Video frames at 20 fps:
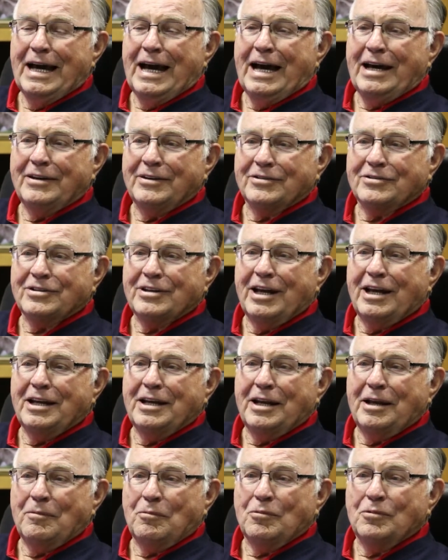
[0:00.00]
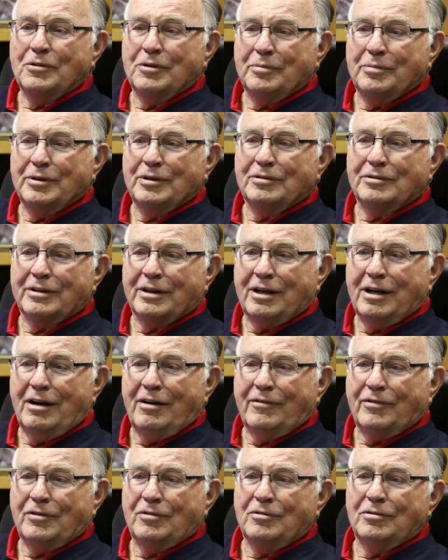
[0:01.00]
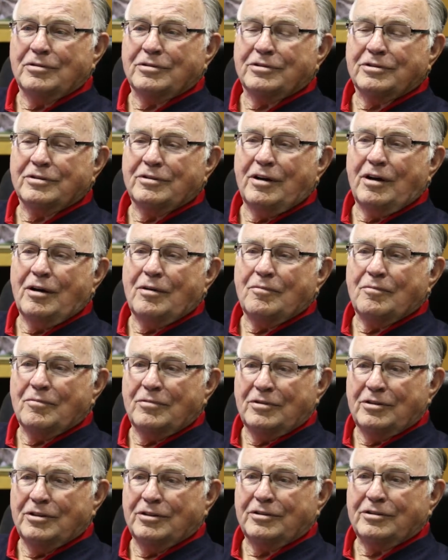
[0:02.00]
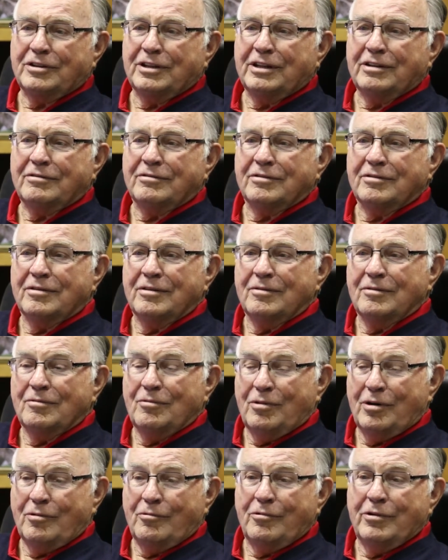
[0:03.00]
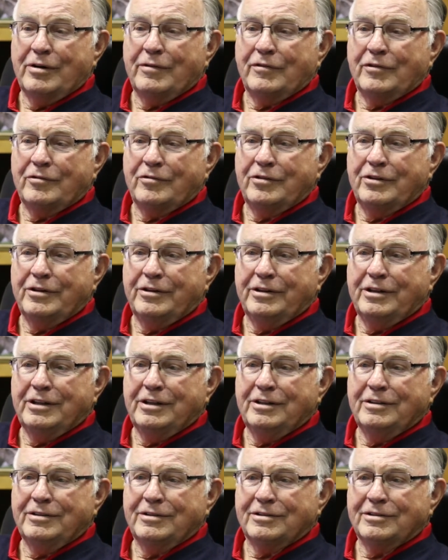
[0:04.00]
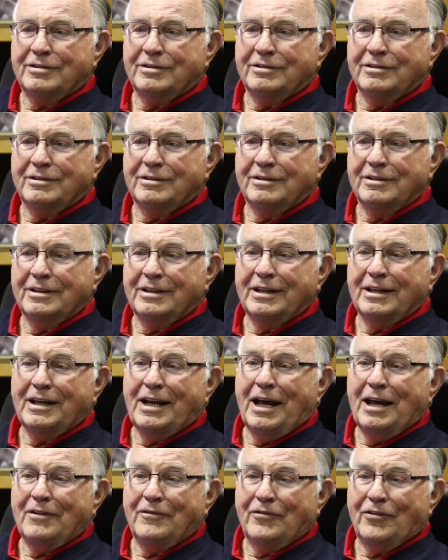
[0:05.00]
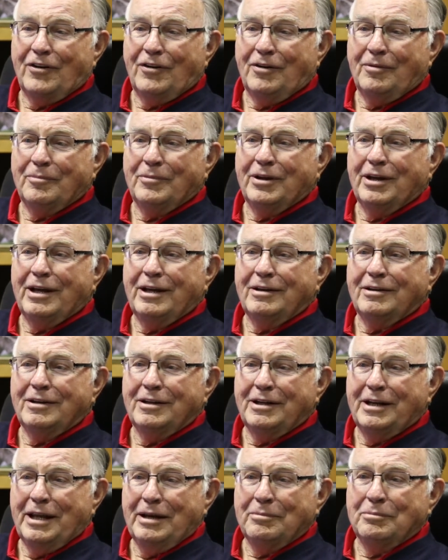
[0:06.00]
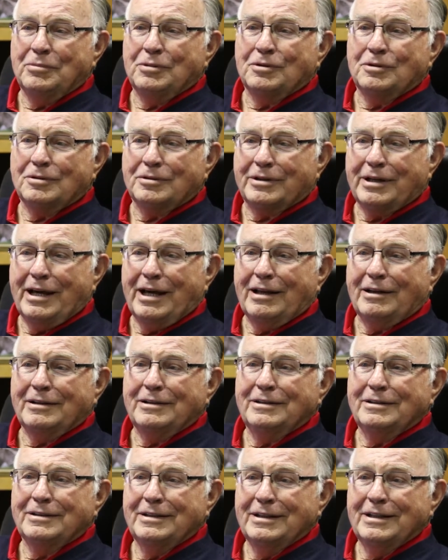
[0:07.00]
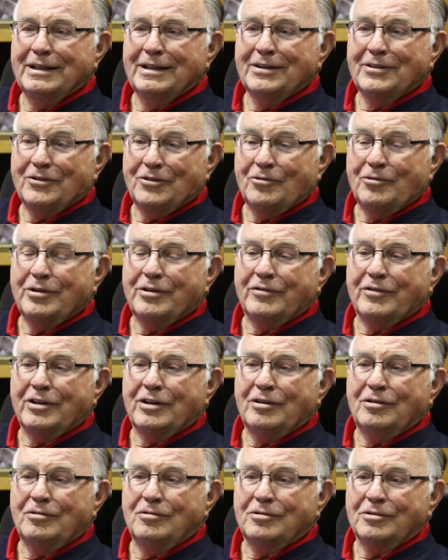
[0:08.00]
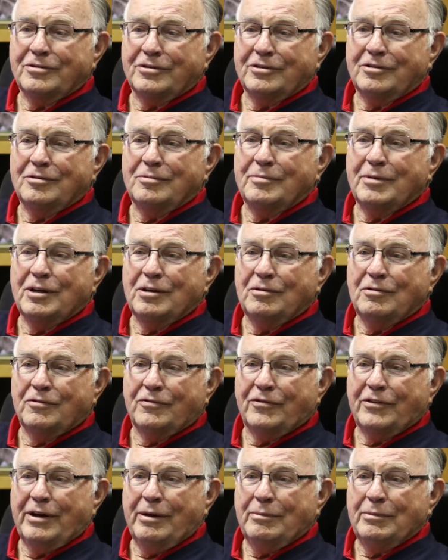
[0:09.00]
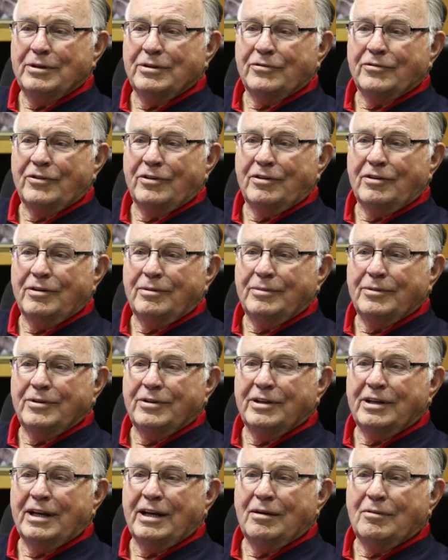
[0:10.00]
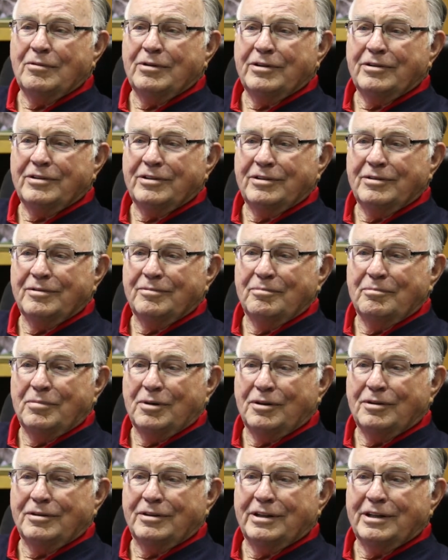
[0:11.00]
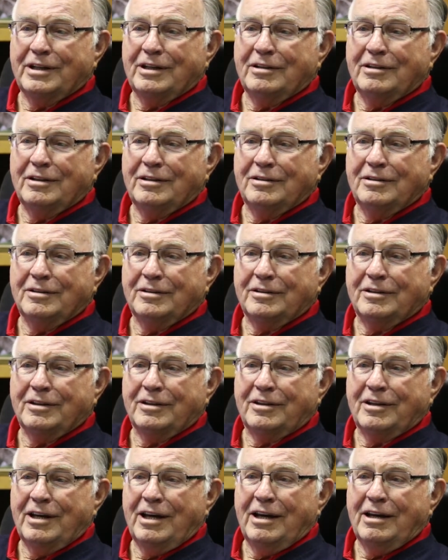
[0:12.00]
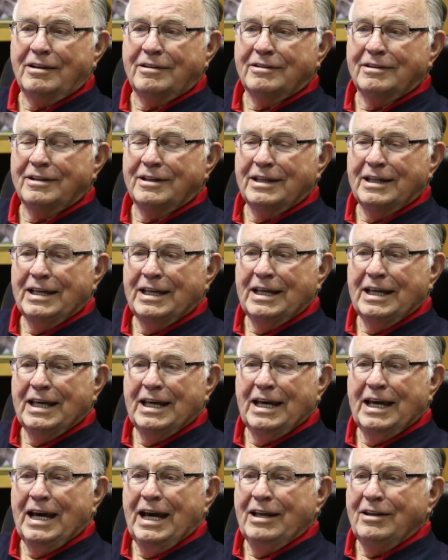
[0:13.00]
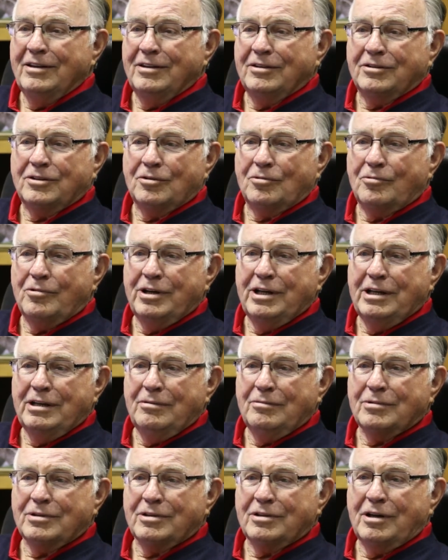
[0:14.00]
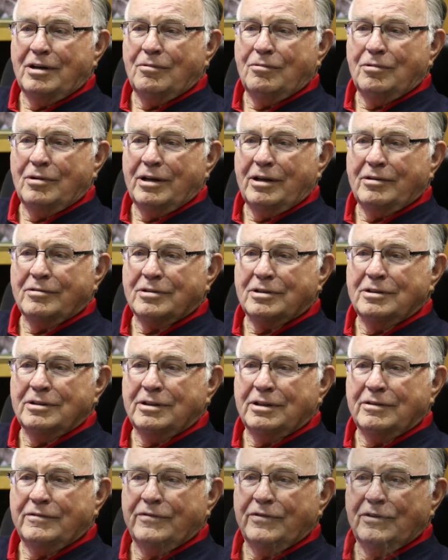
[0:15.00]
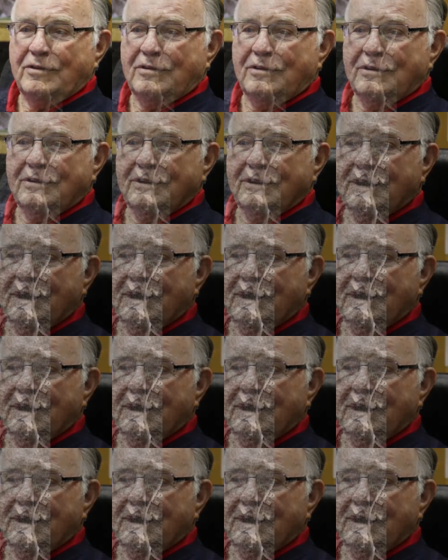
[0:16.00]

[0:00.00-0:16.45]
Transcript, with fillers: I decided I wanted to build a golf course. So I looked at where River Run is, and I'd farmed that, and it had bull tallow. Three of the holes are on my old family's farm, and then I went to Birkdale and looked at that, and the terrain was not what I was looking for.